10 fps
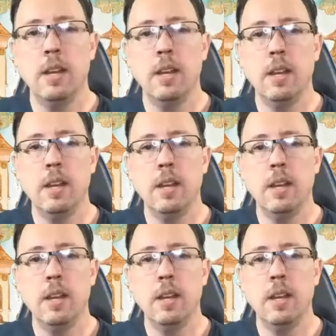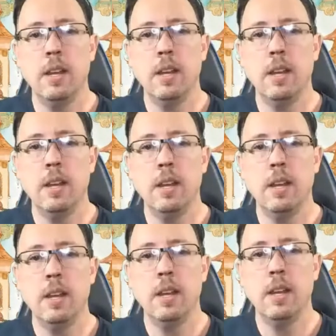Do I have coin
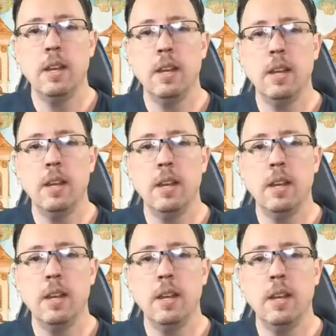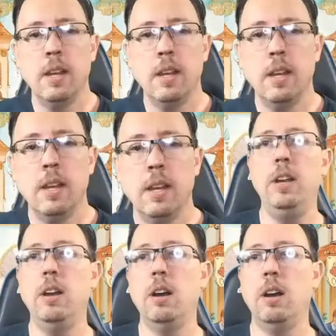examples? Ooh, not yet. So
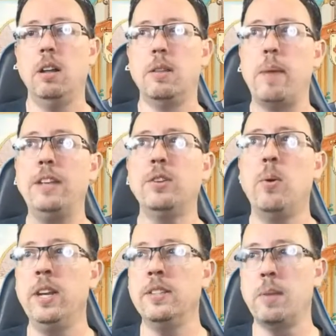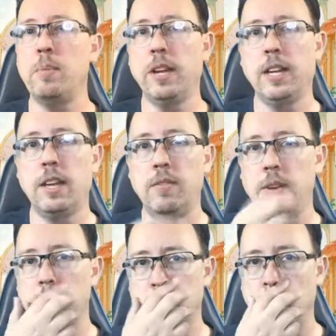the best coin example I could give
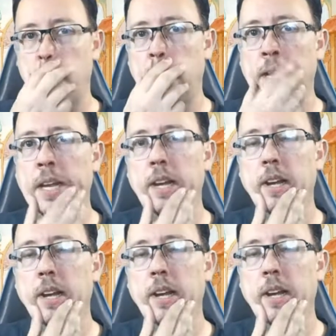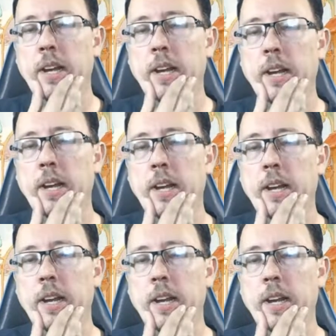you is probably, well,
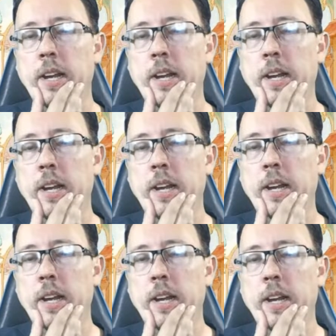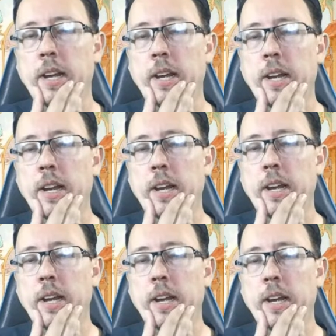I'll show a coin
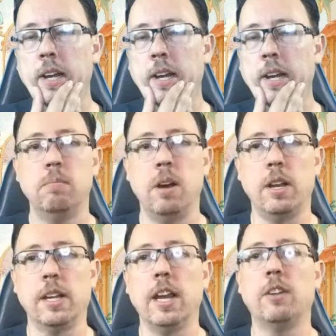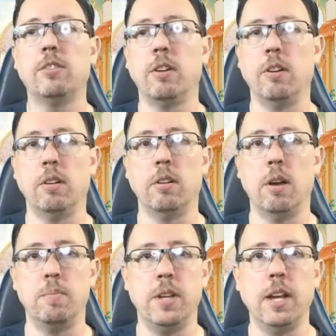on a Kickstarter
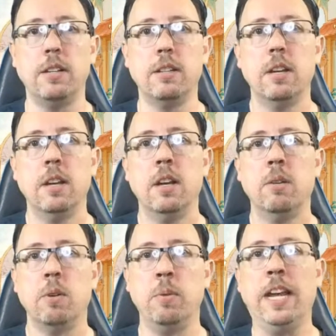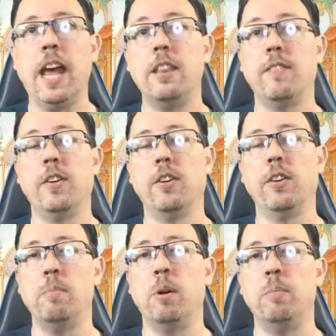update when we get the first
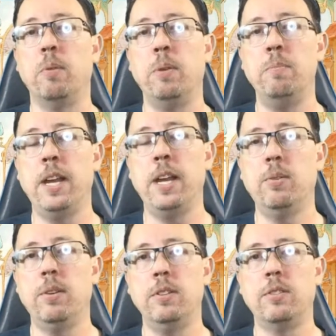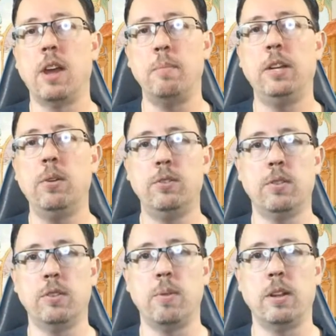sample. But we made coins. I made coins
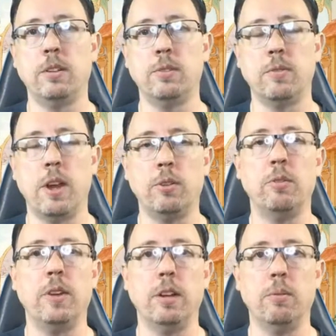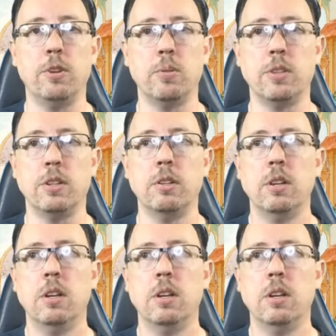for Dwellings of Eldervale, which was a